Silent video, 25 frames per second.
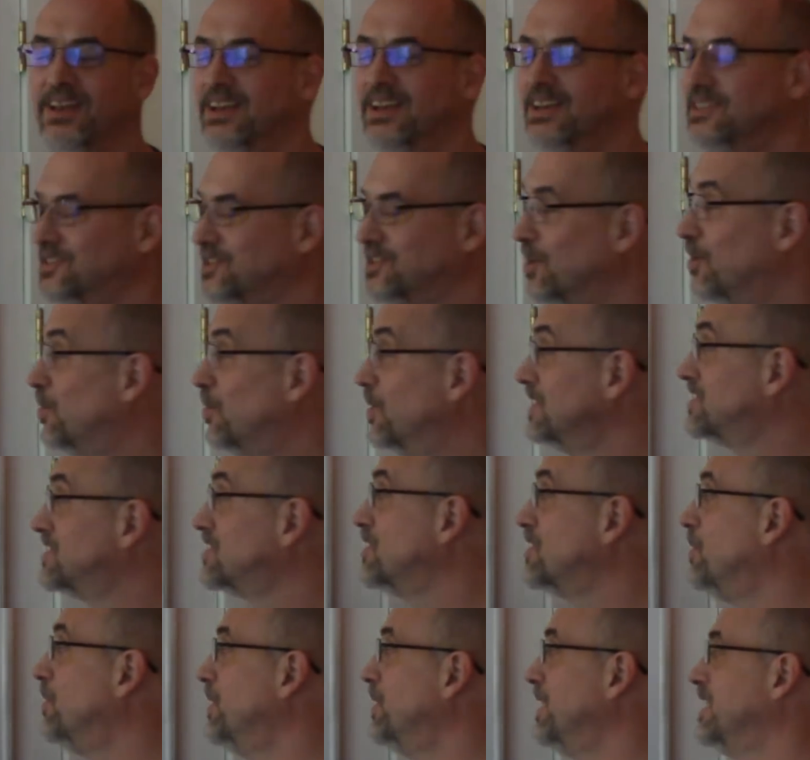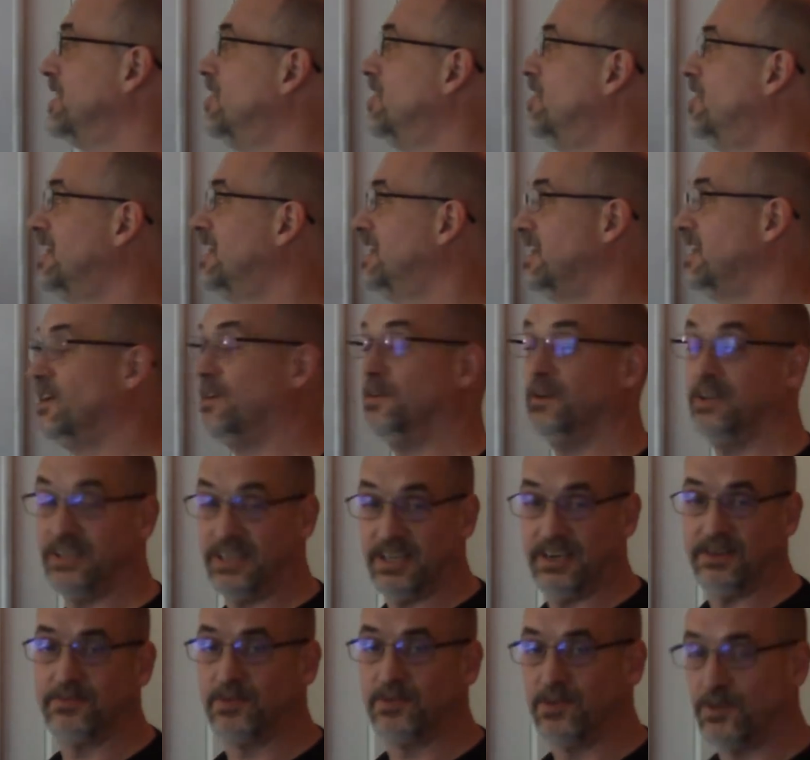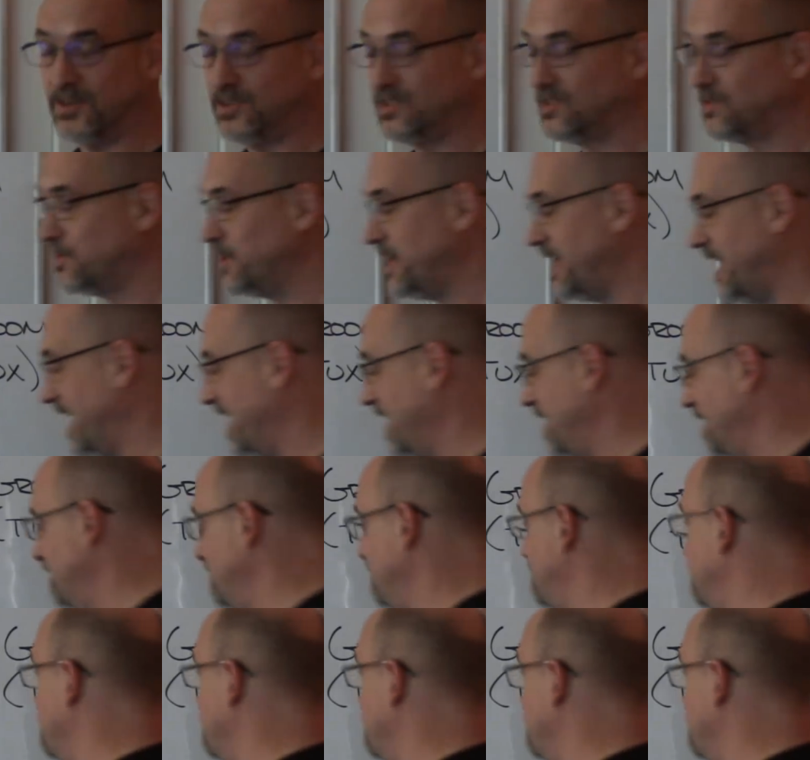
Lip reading: So what's going on? Oh, and then of course we have